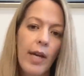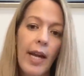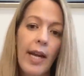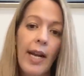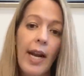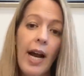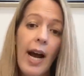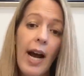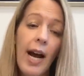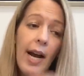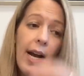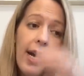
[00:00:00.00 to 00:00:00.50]
And
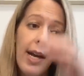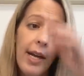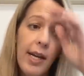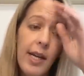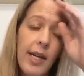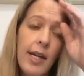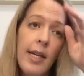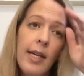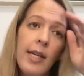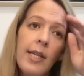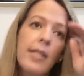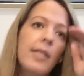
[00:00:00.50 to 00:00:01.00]

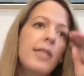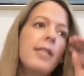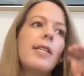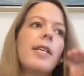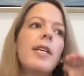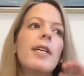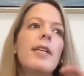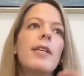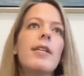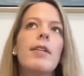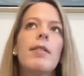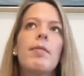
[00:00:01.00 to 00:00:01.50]
I
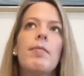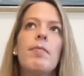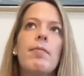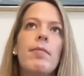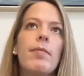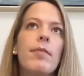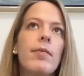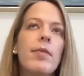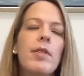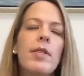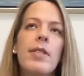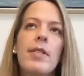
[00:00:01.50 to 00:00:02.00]
did
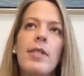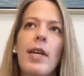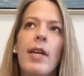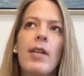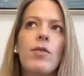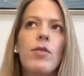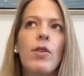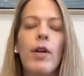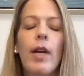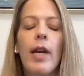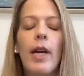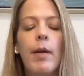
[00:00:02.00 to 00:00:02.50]

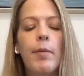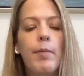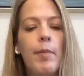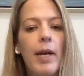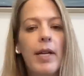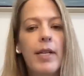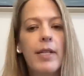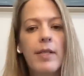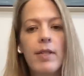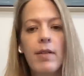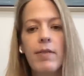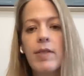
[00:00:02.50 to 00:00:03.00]
6 or 8
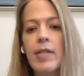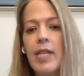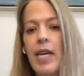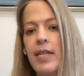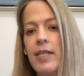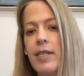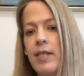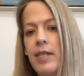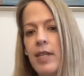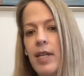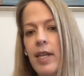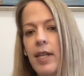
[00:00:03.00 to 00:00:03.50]
months of
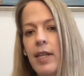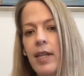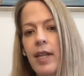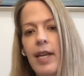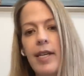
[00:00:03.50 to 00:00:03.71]
testing.